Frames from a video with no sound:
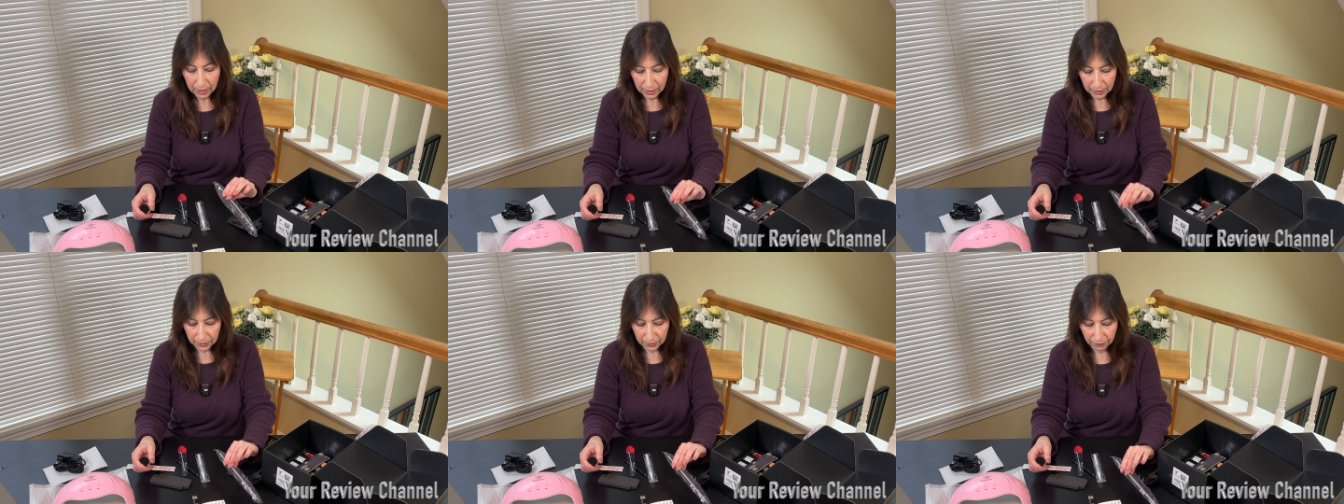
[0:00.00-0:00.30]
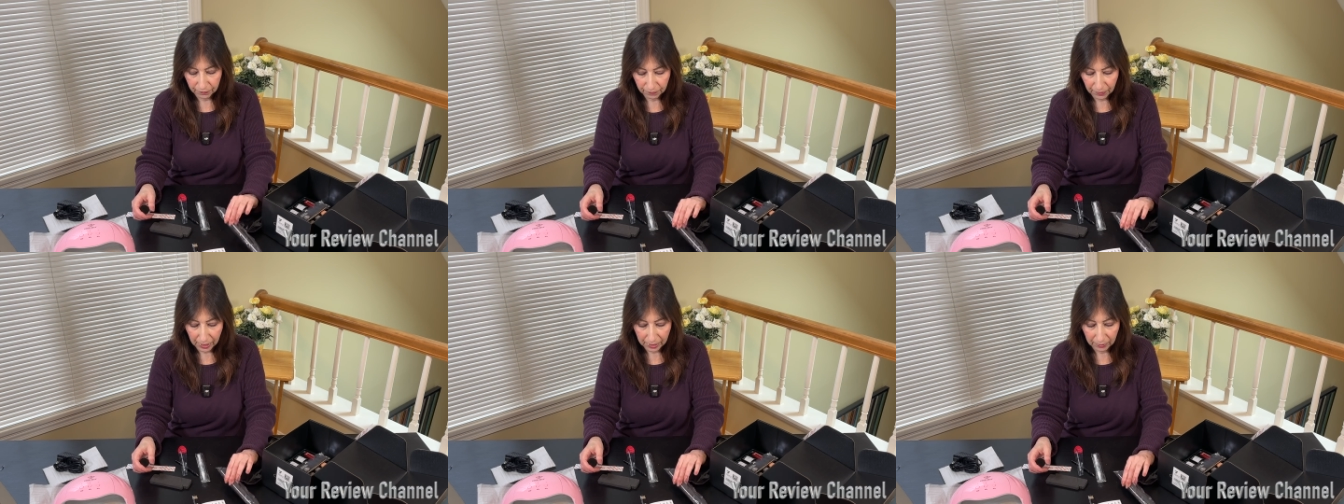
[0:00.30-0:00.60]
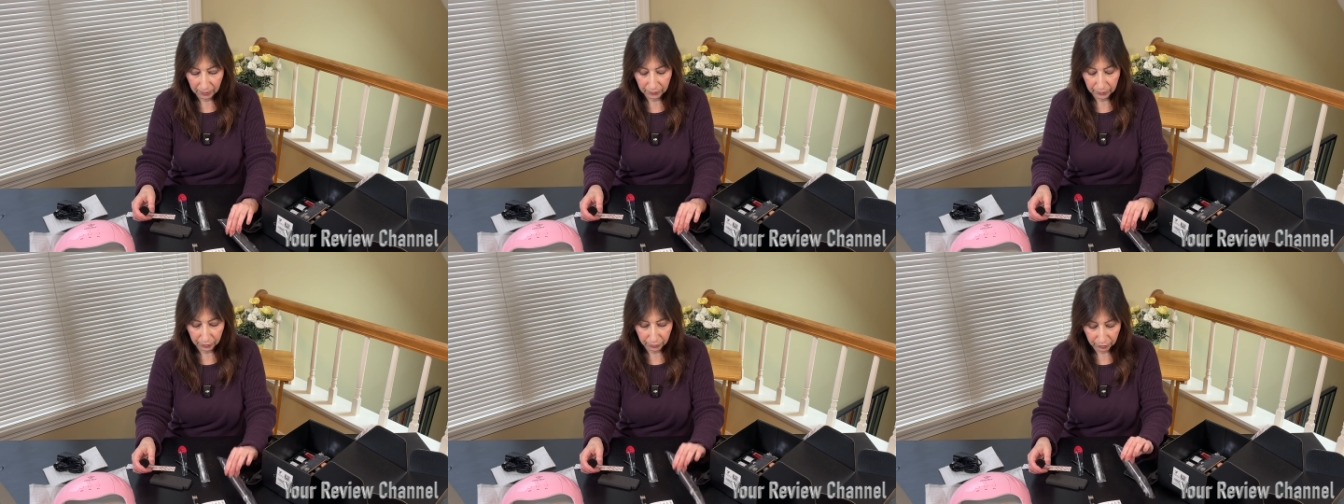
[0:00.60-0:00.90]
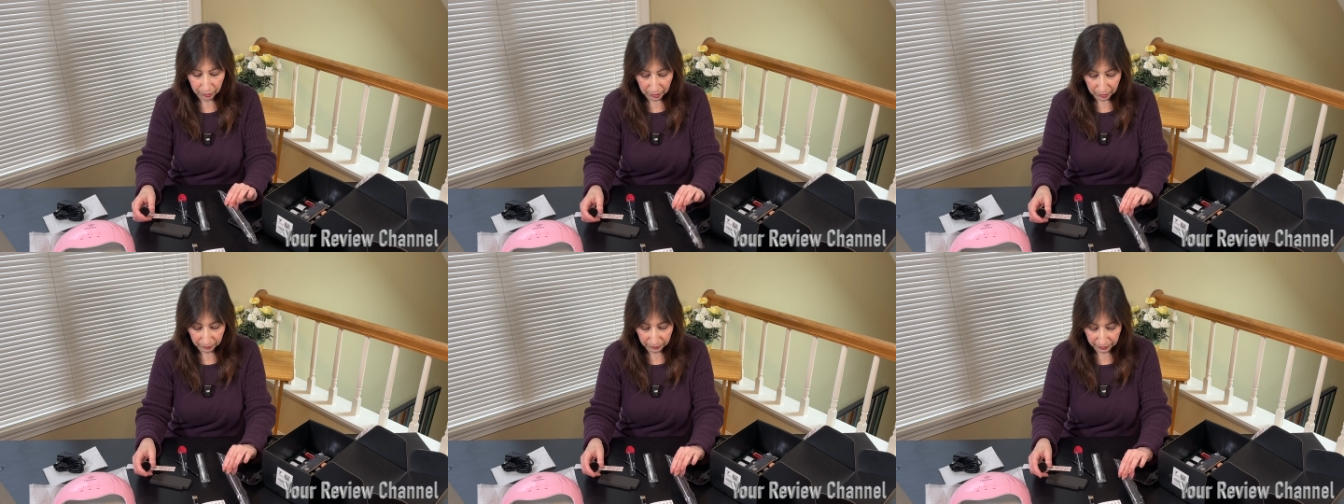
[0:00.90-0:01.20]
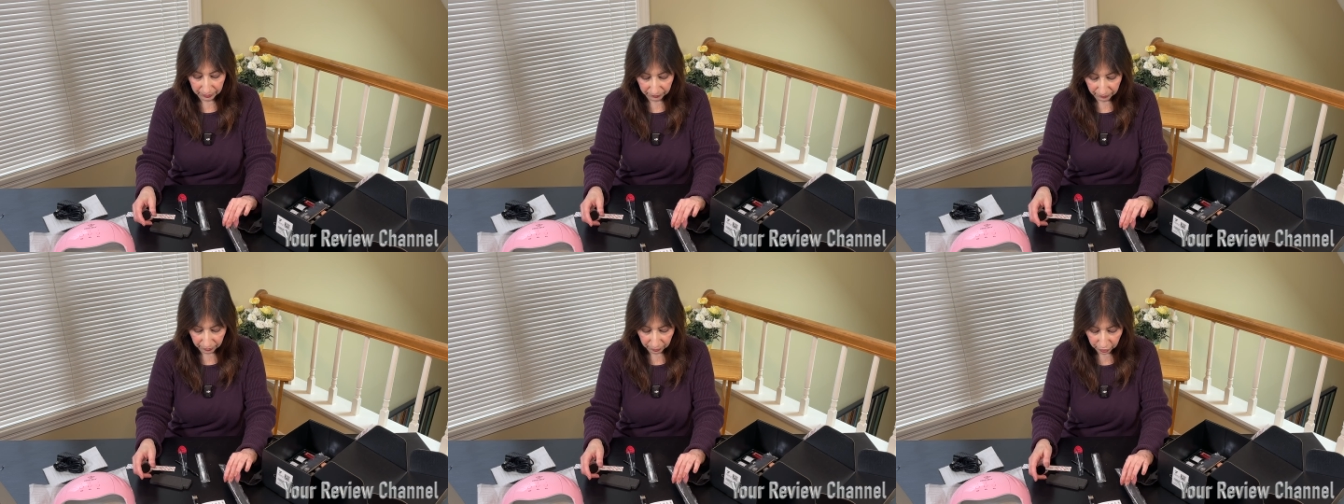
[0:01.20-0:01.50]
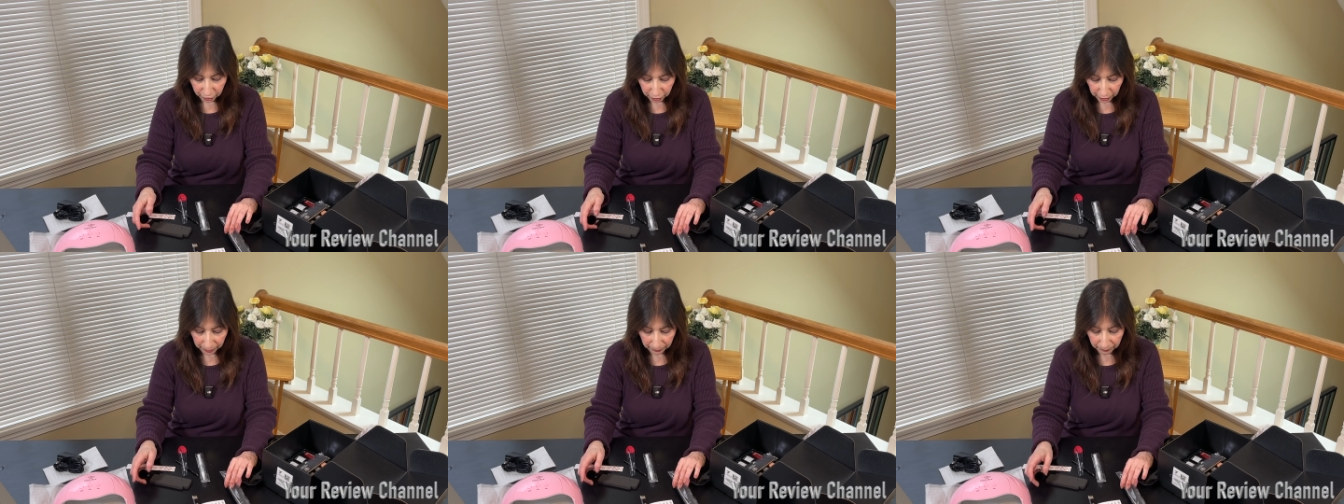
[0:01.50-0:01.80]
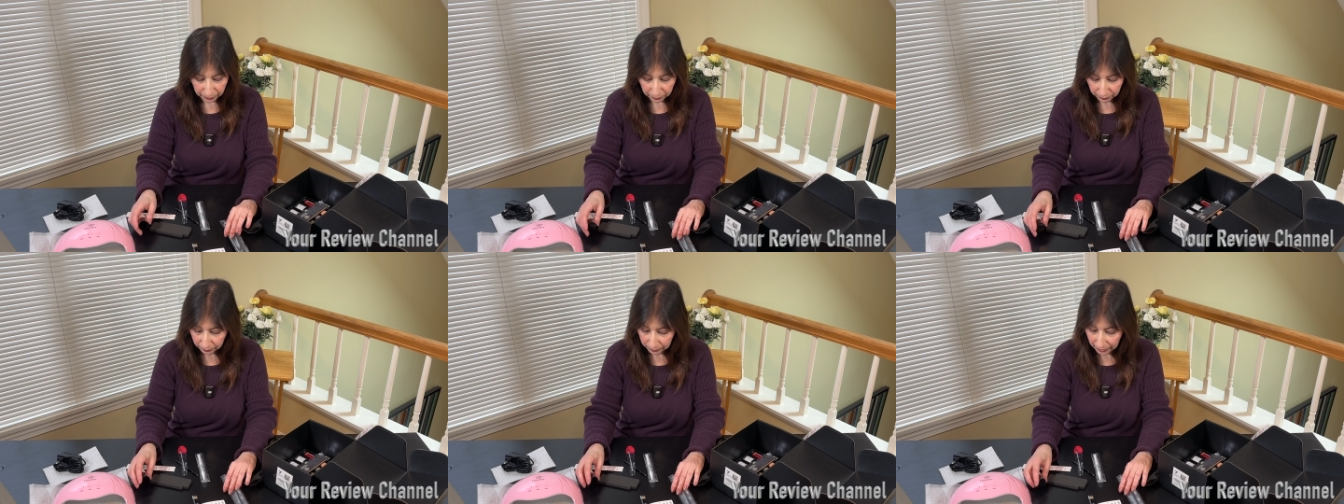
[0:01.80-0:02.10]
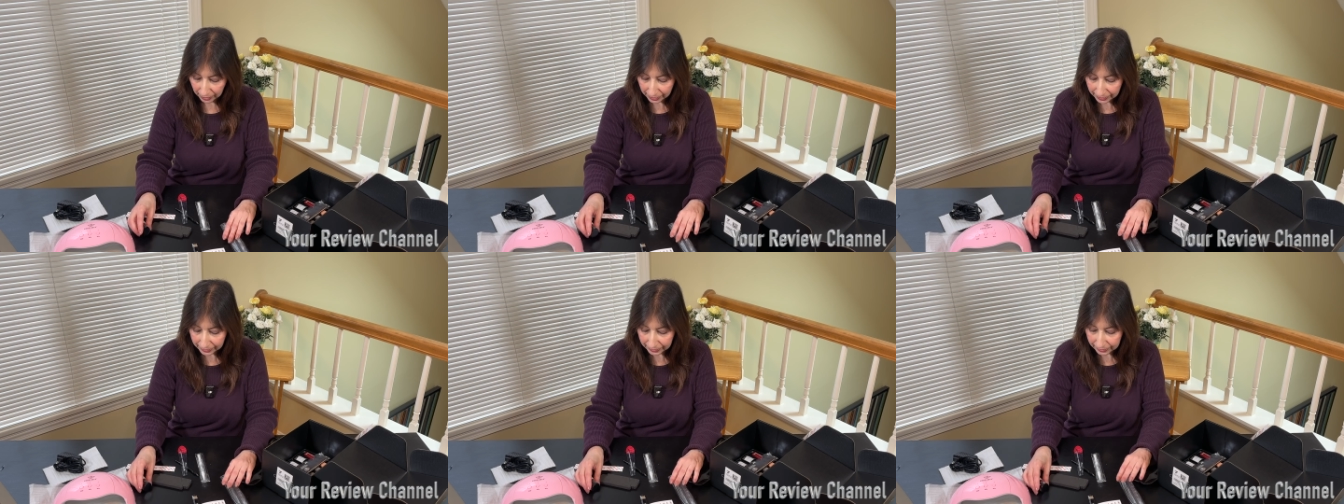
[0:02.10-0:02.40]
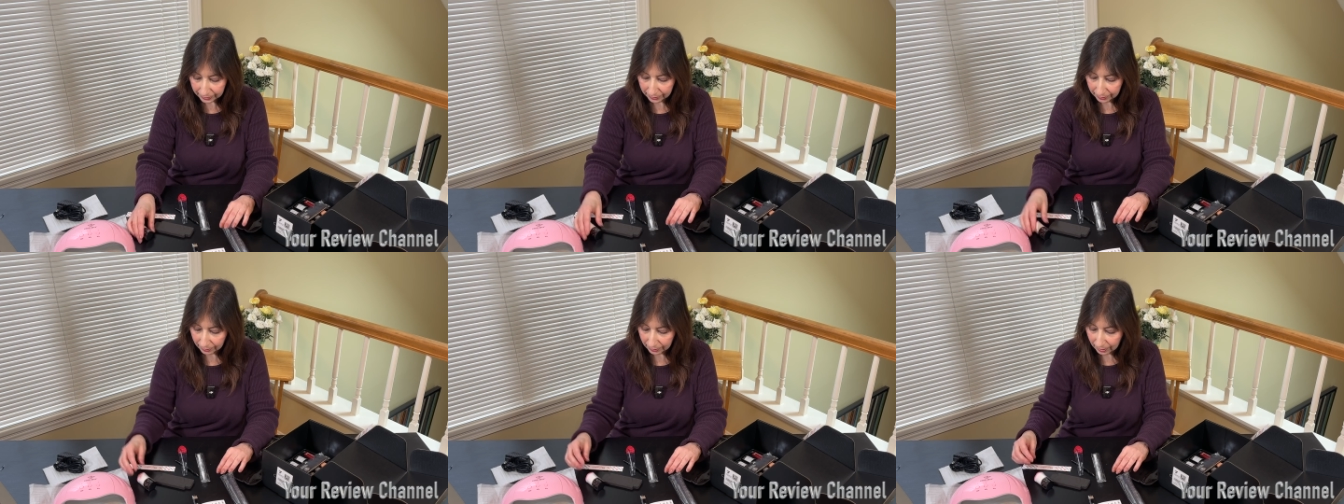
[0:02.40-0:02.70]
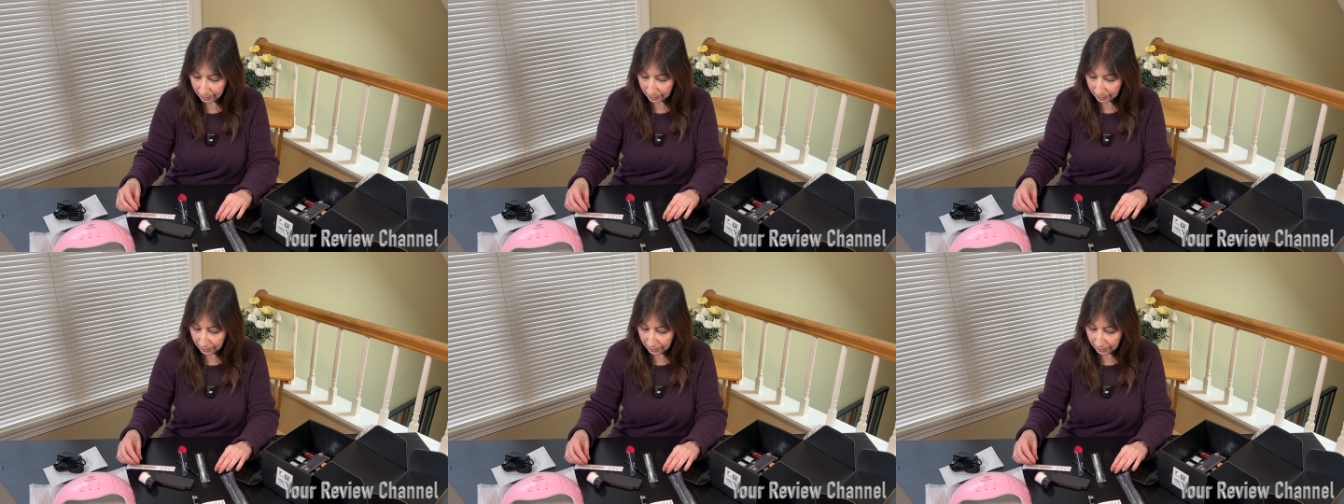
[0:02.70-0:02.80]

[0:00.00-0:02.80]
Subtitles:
to file your nails in the shape you like.